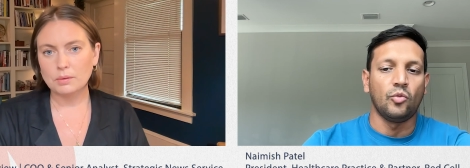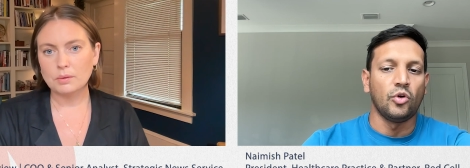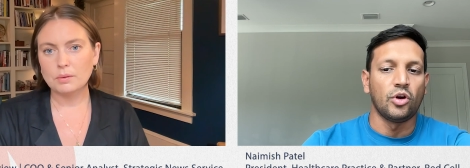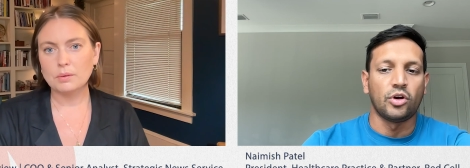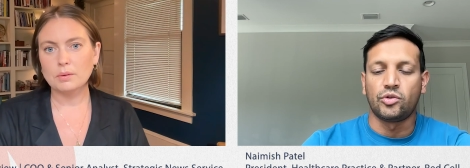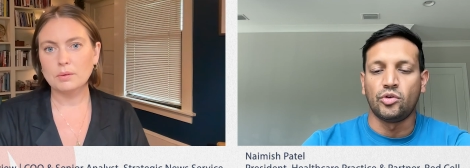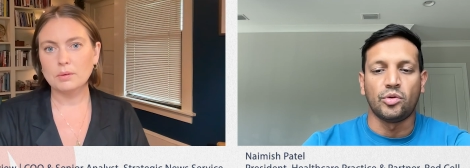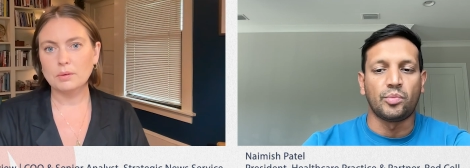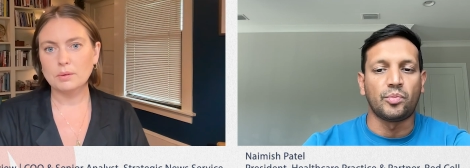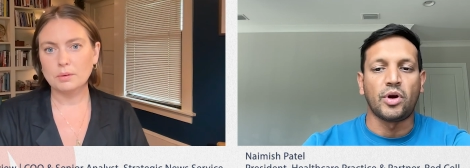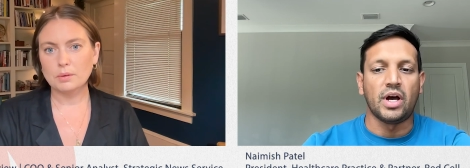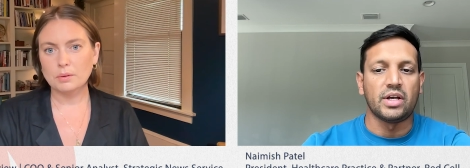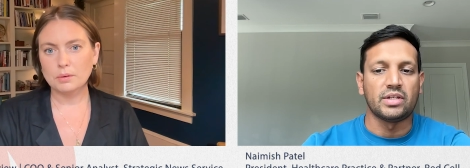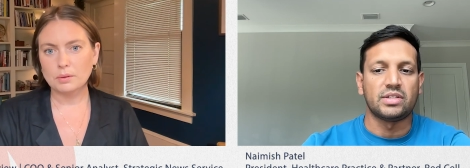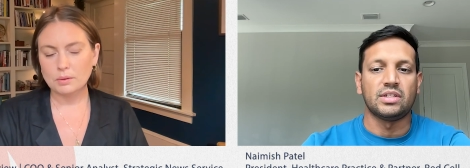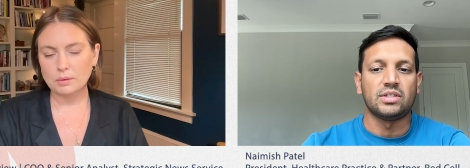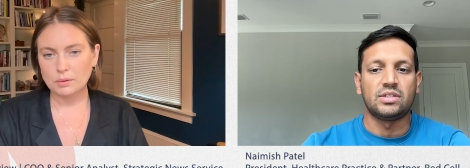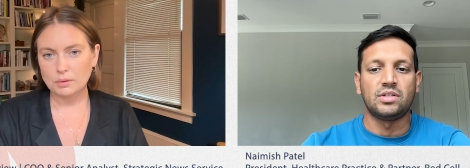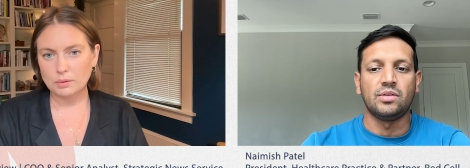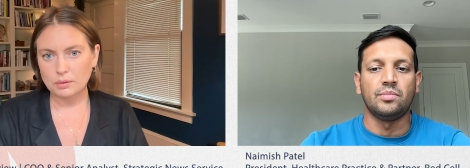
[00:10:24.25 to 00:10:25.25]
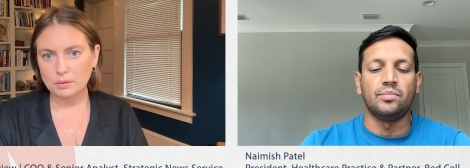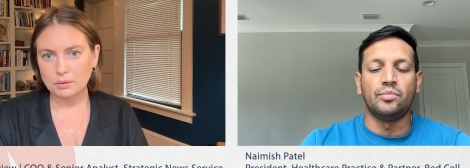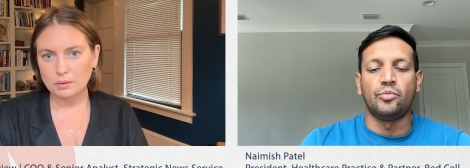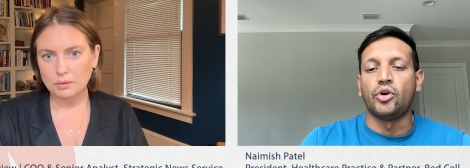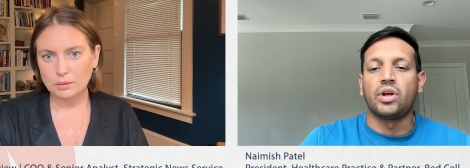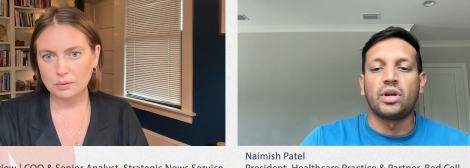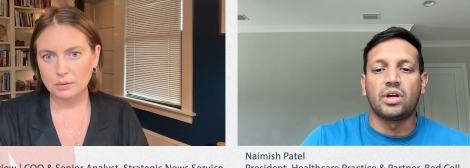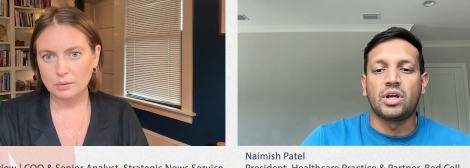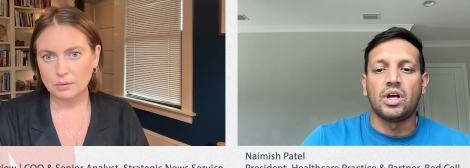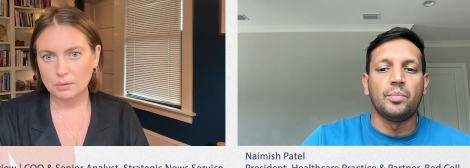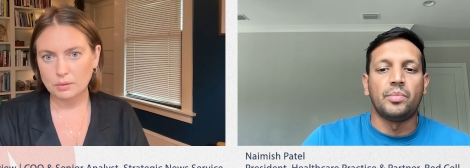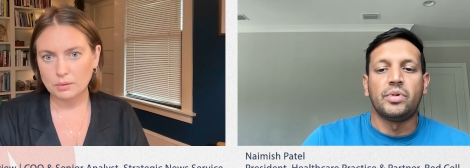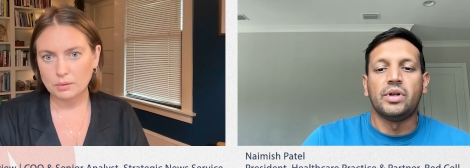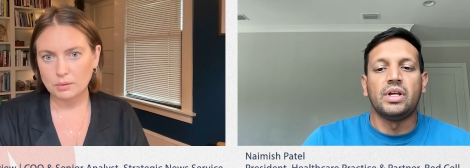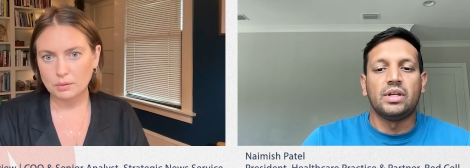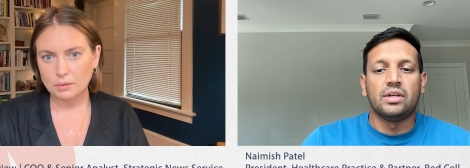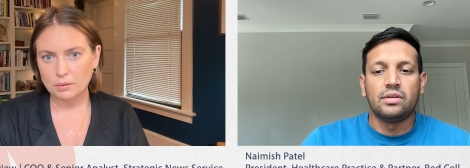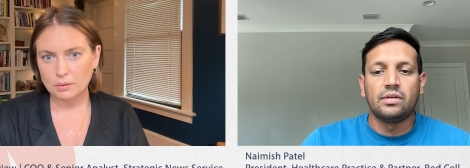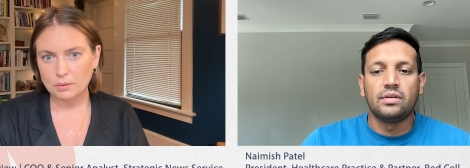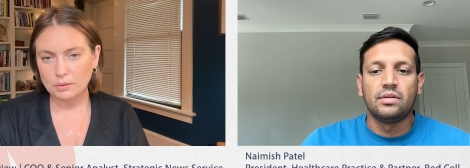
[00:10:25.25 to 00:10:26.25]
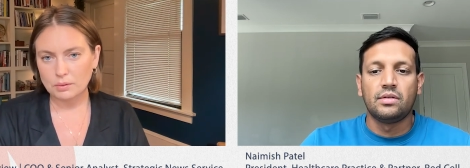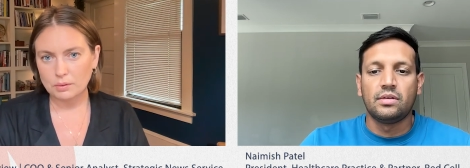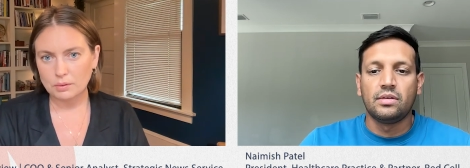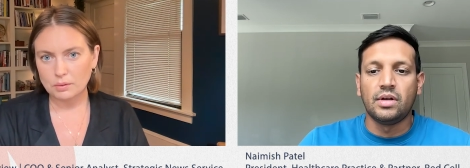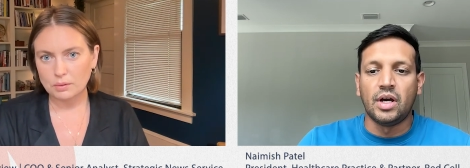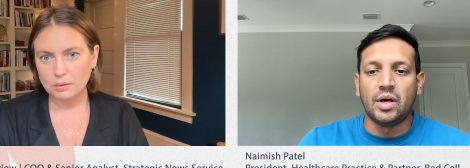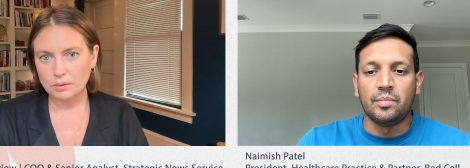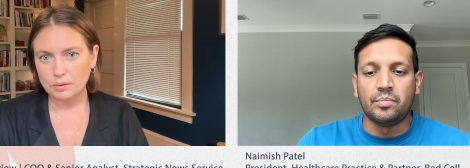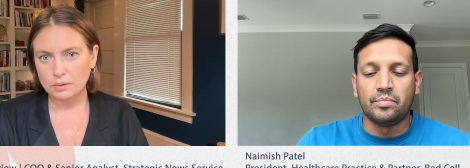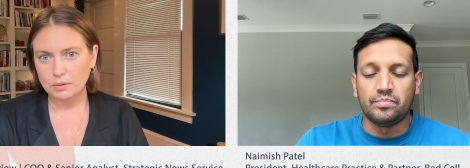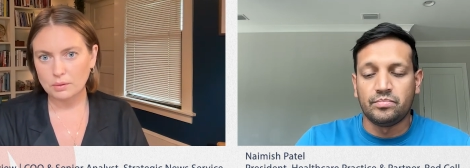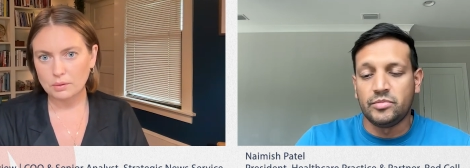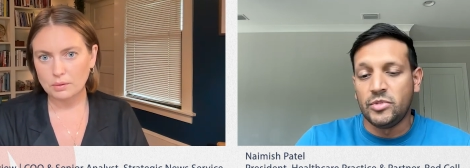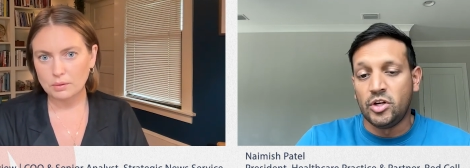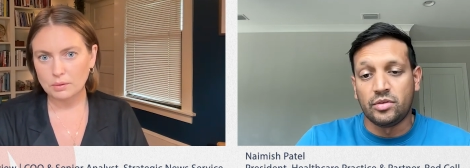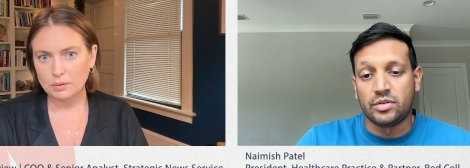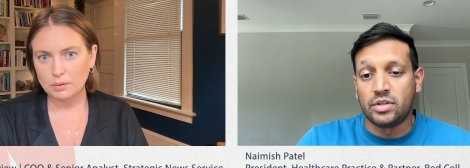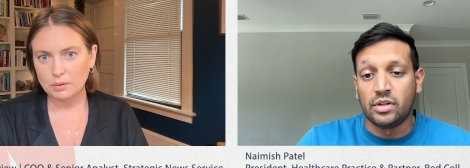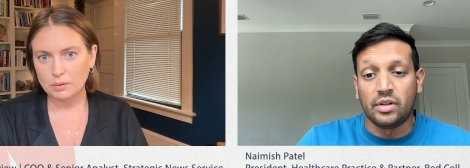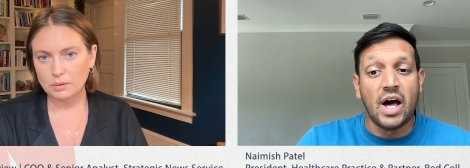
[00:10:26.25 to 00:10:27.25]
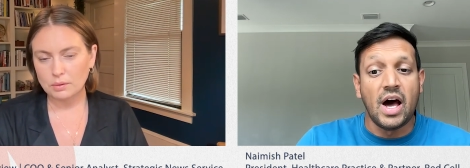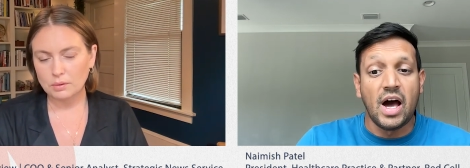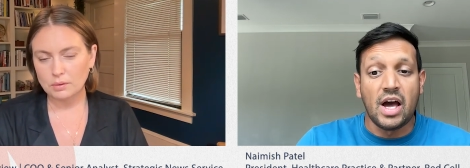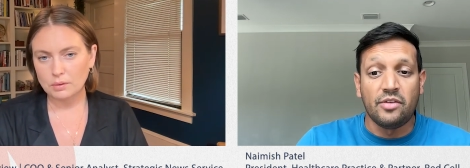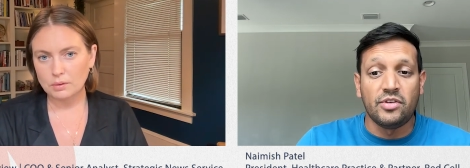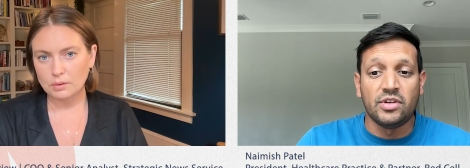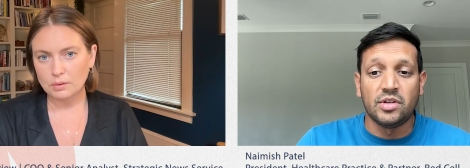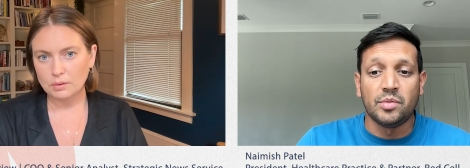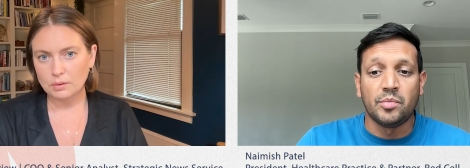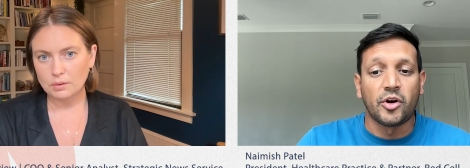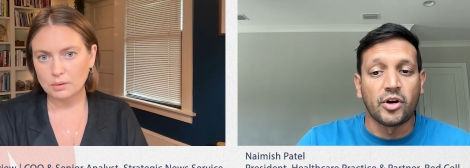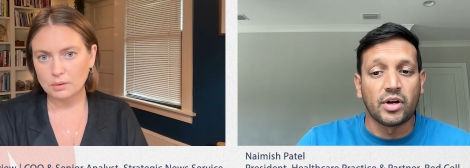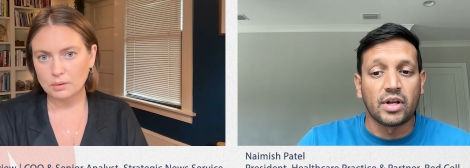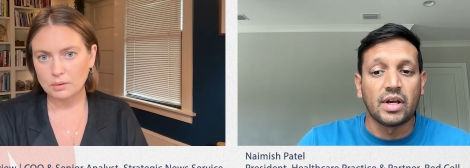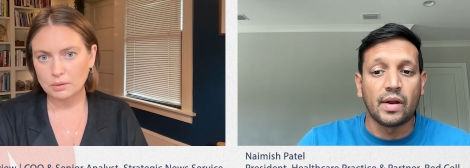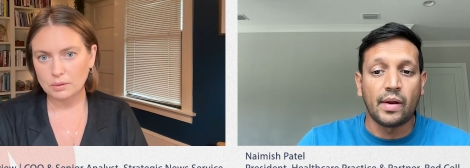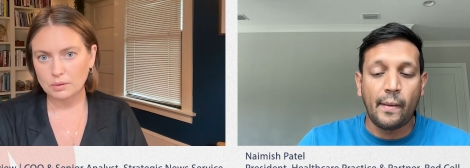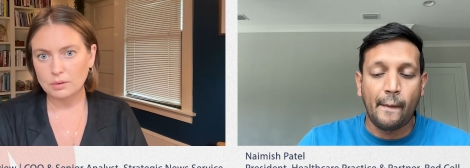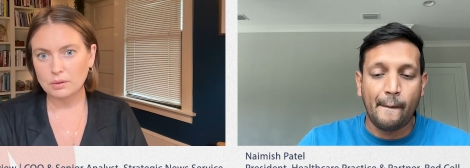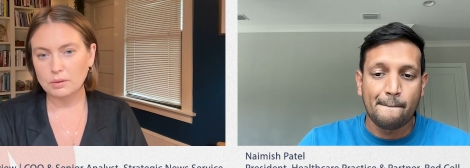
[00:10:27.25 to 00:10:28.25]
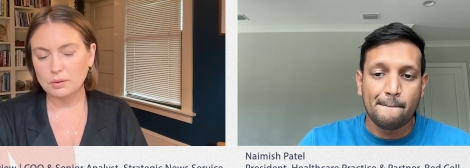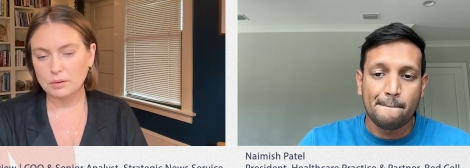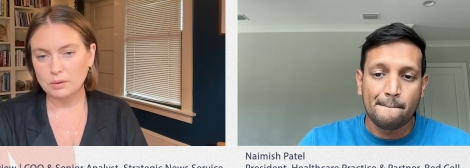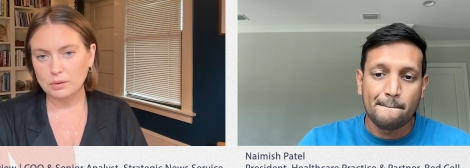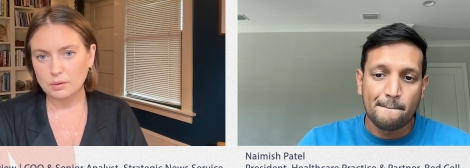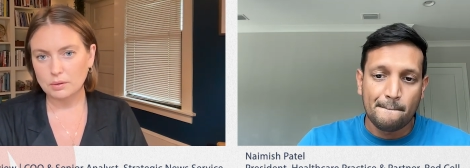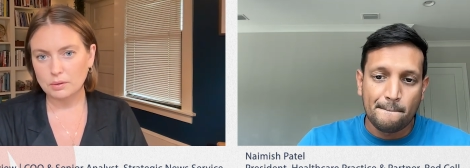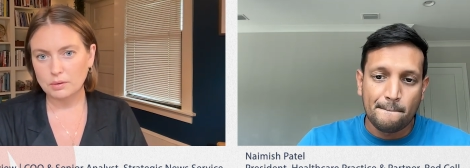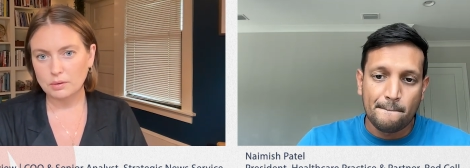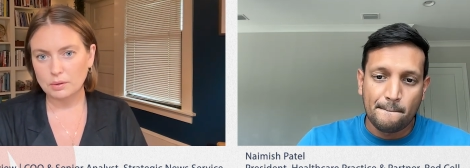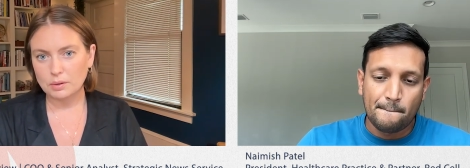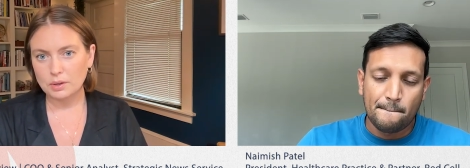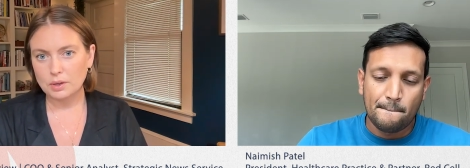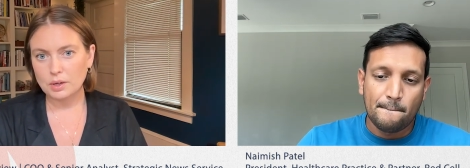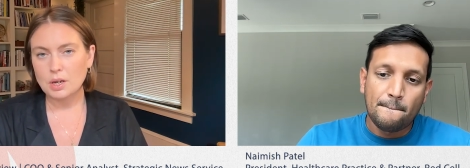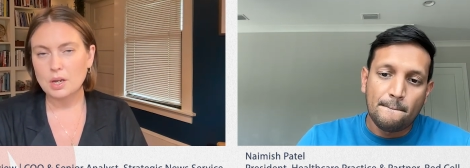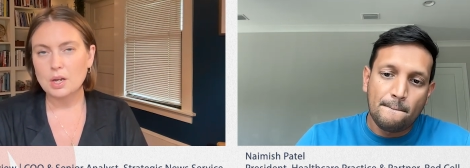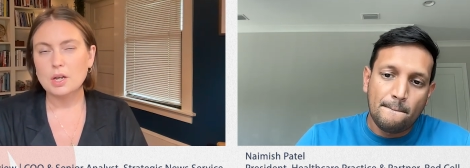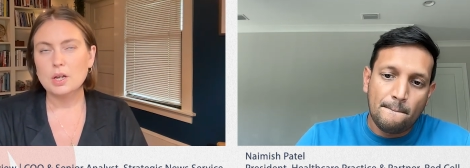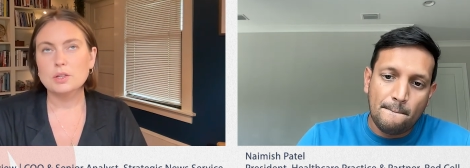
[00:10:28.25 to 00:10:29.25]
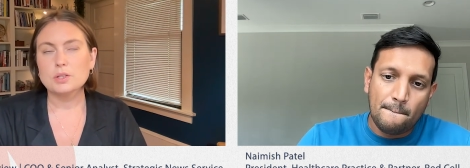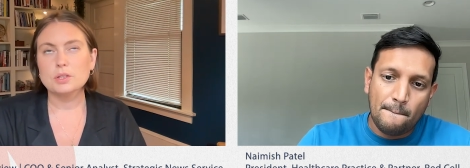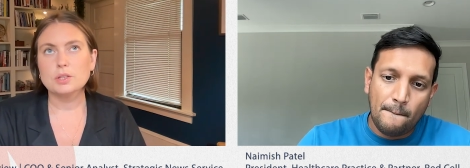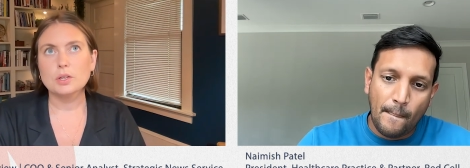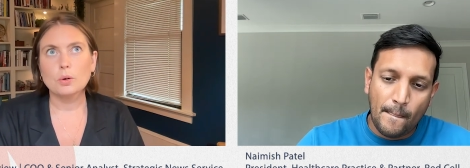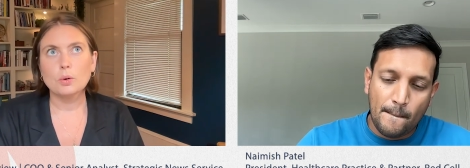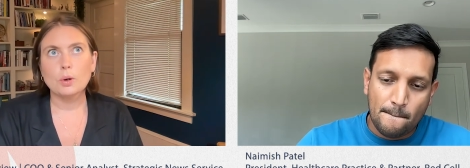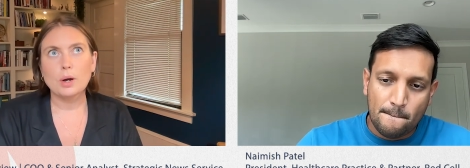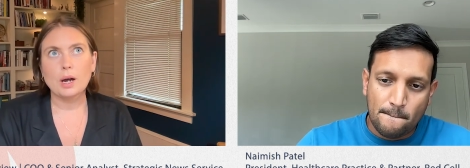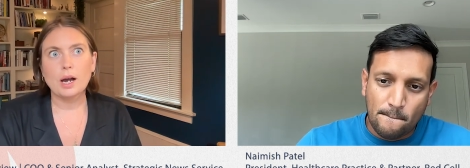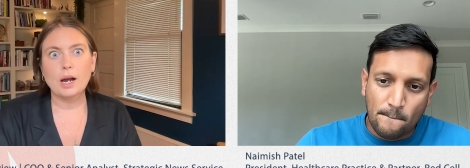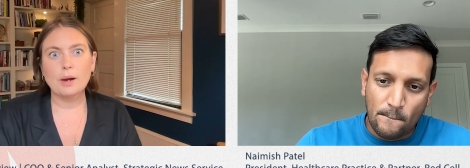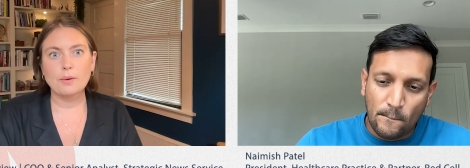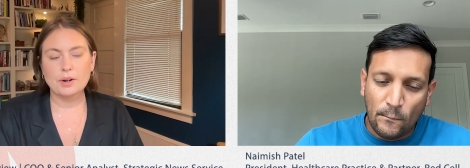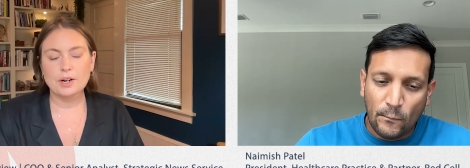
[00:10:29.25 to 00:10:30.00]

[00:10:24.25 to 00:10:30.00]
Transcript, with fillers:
Speaker 1: work through a process to bring a company, um, you know, live into market.
Speaker 2: So I want